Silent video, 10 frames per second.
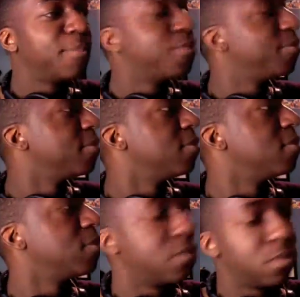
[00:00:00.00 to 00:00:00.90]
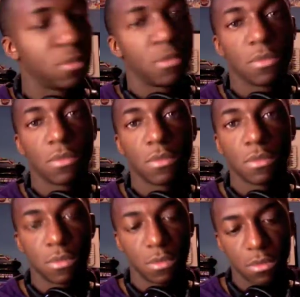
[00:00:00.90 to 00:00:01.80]

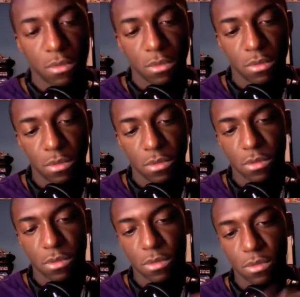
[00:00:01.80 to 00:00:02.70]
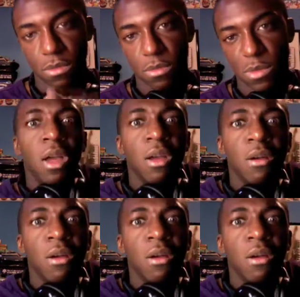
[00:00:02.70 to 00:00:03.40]
(no one is talking)